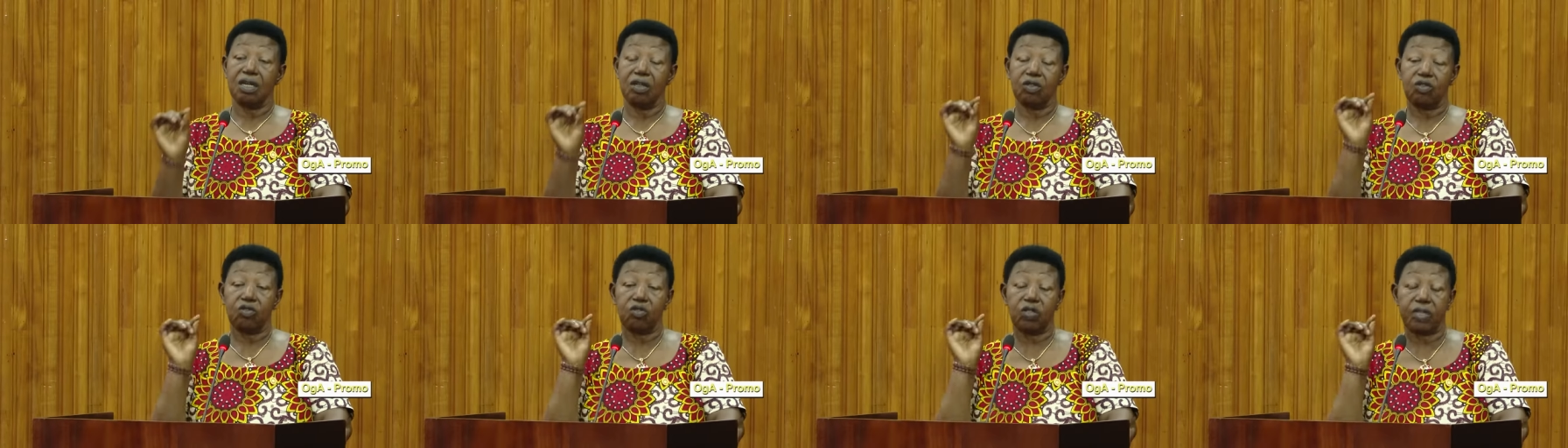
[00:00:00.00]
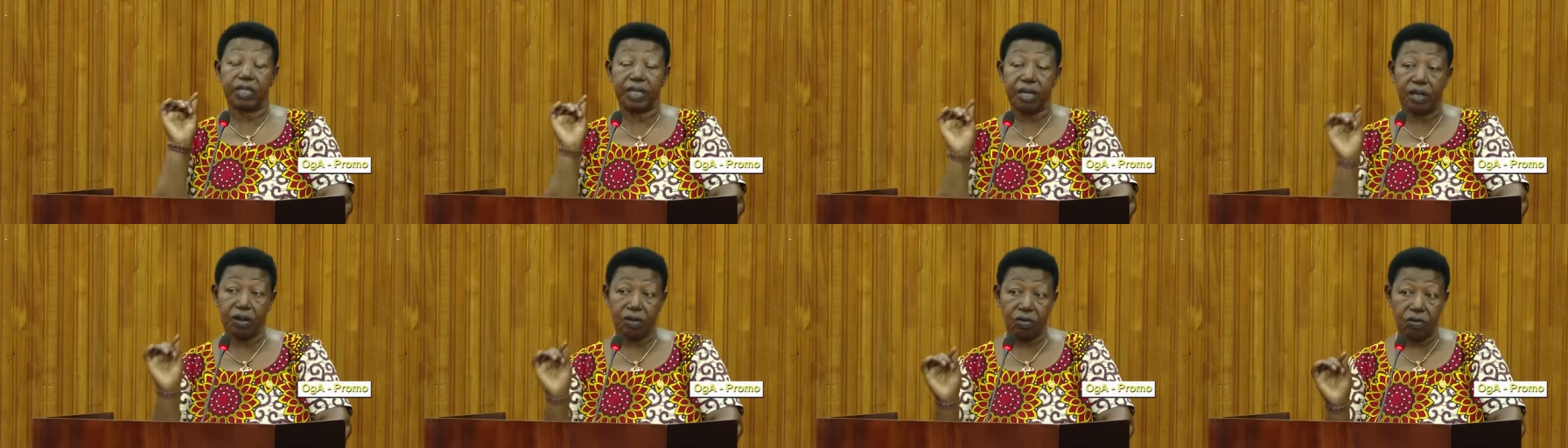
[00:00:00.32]
to
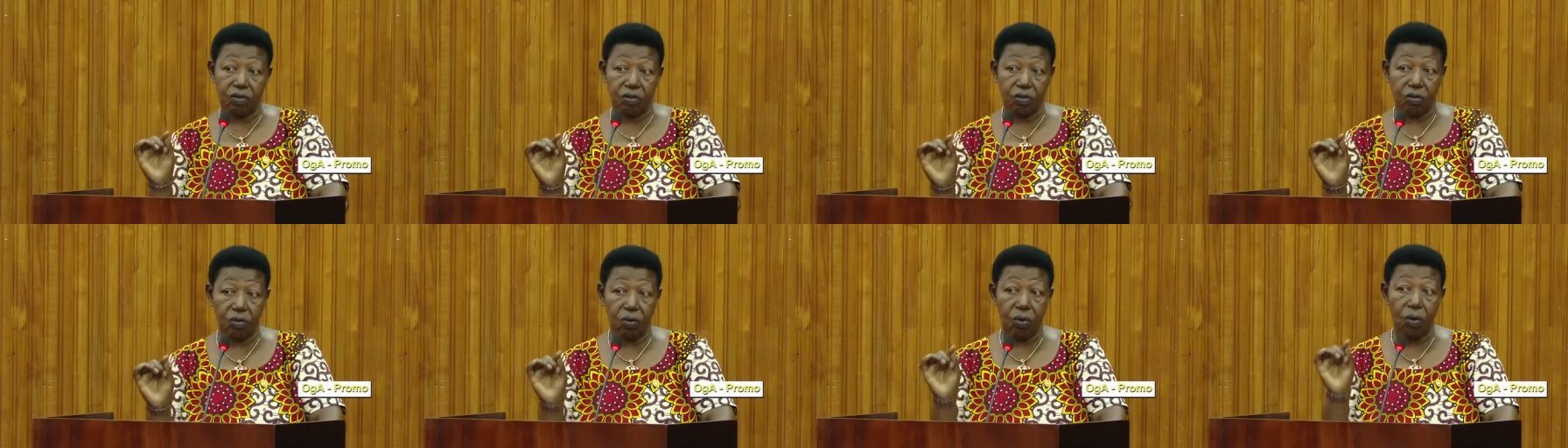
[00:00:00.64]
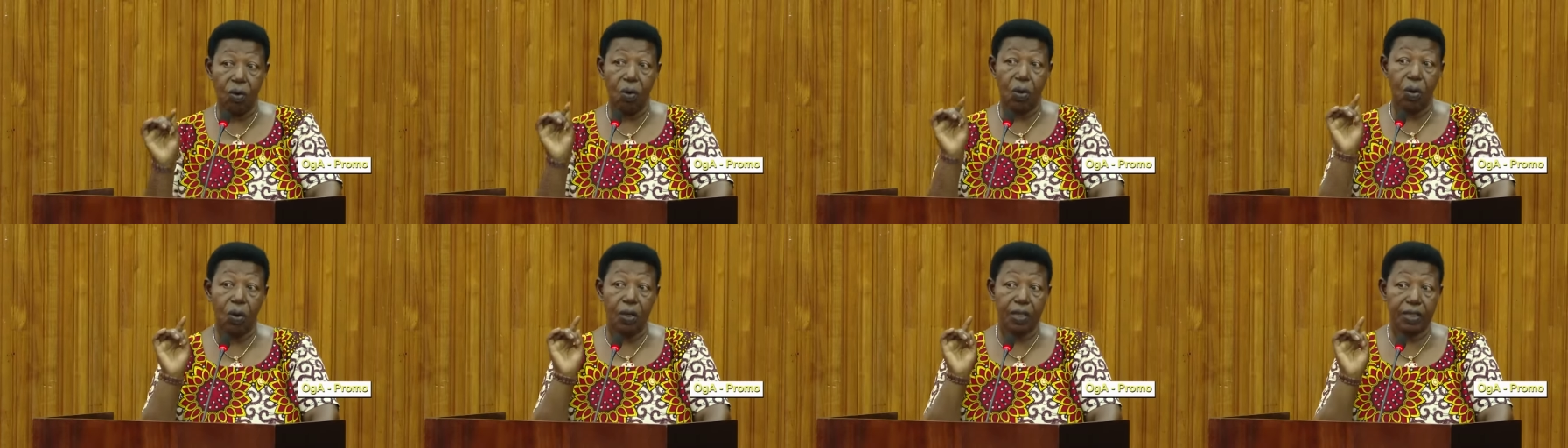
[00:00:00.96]
tell
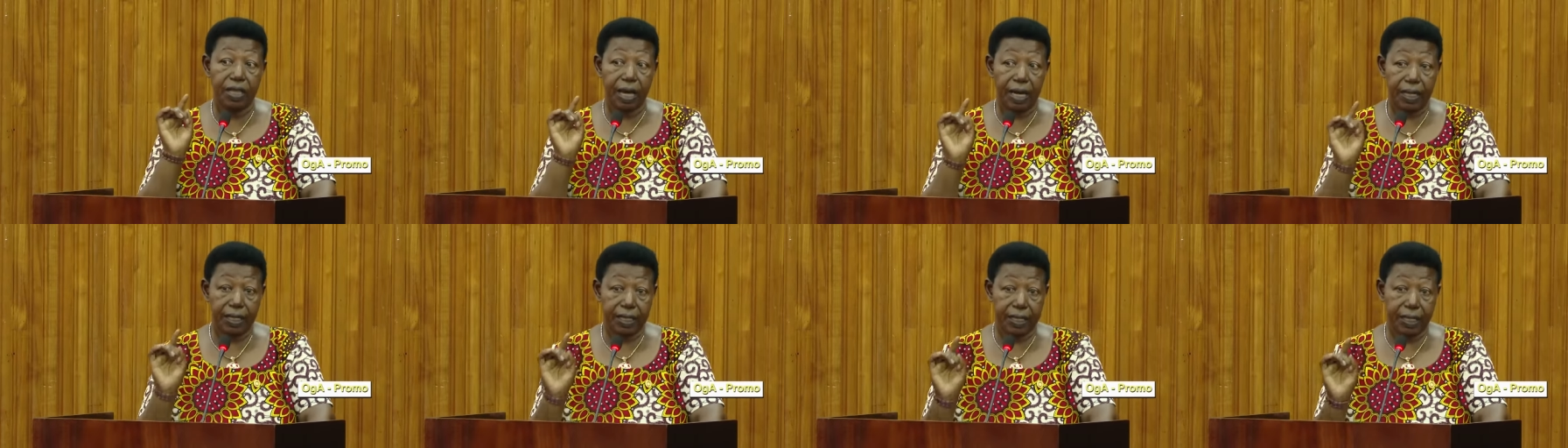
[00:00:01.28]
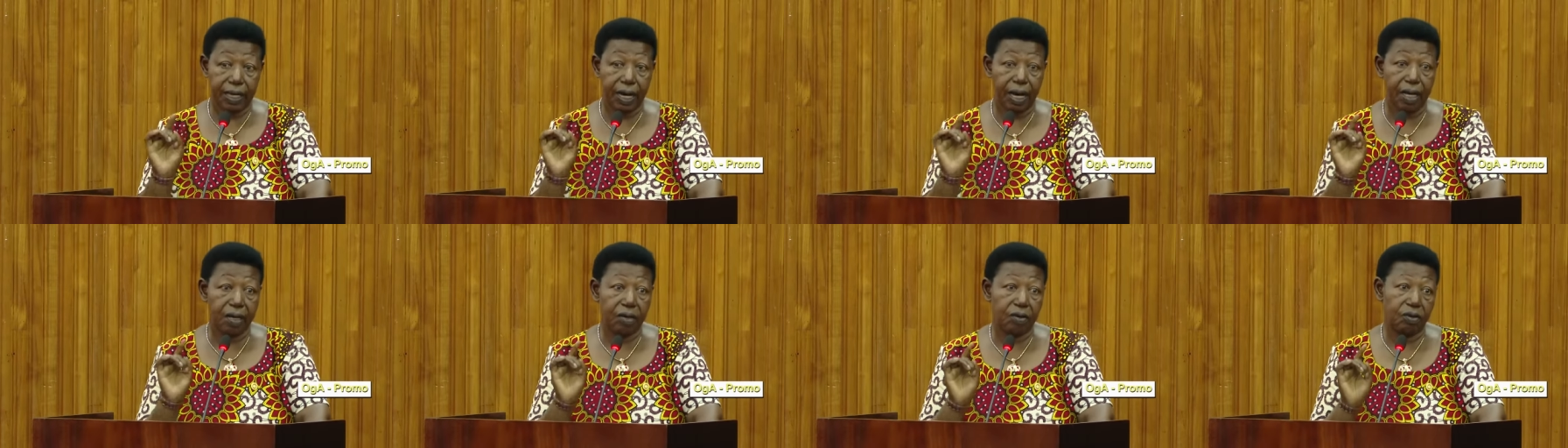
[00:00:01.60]
you that
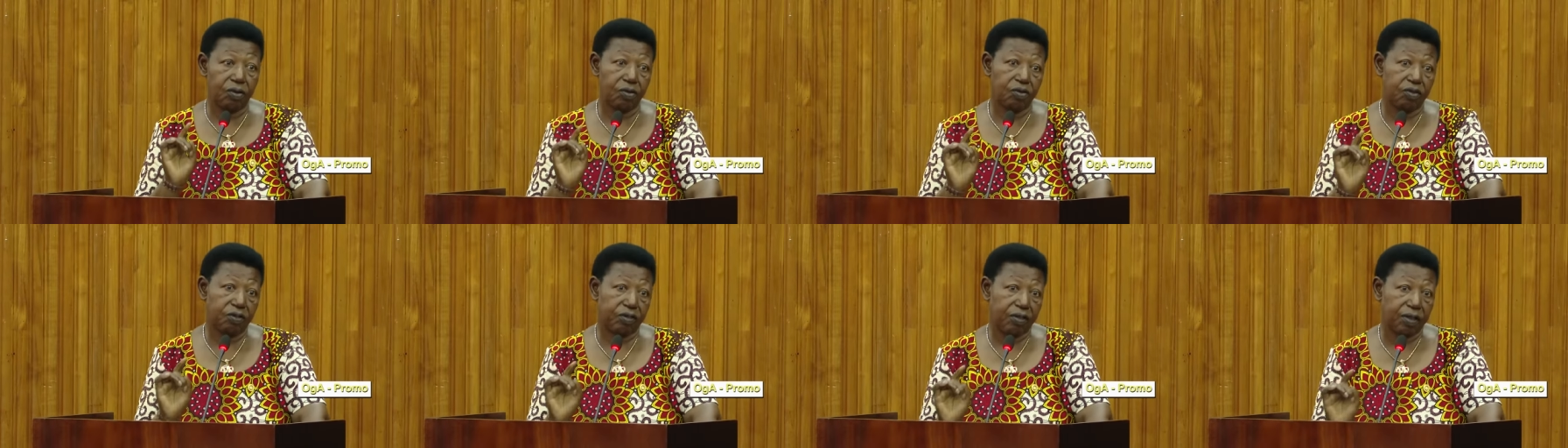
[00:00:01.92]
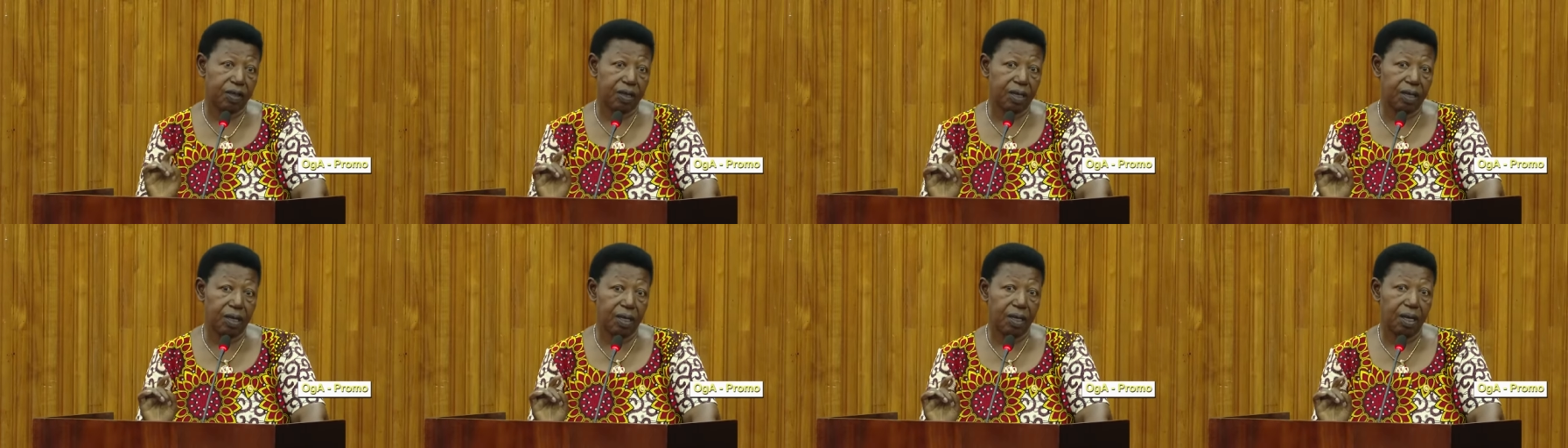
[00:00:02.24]
kind of
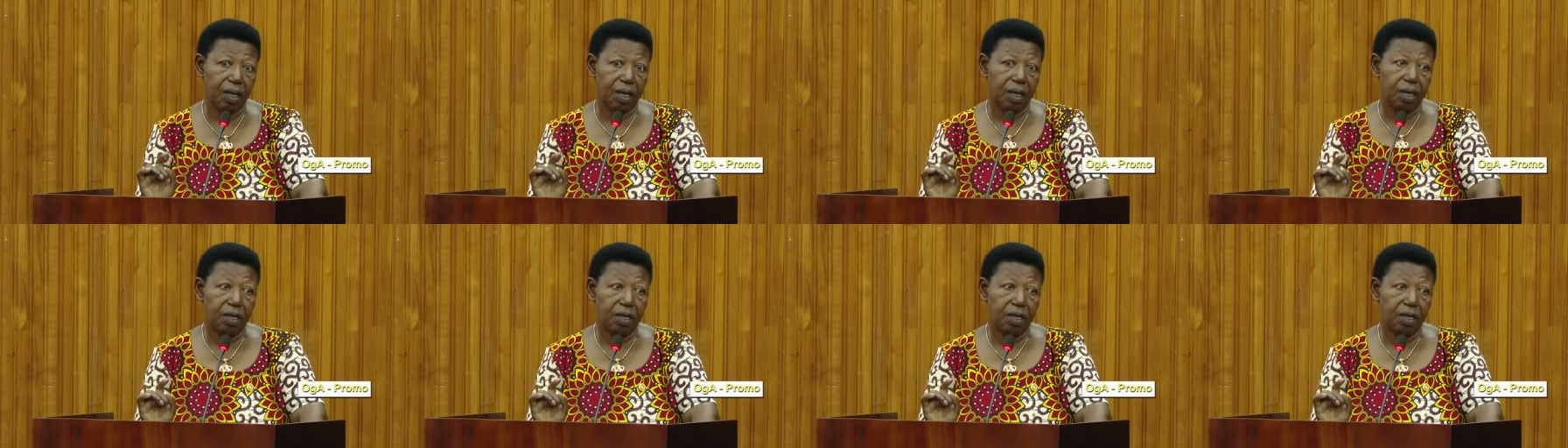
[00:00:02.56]
thing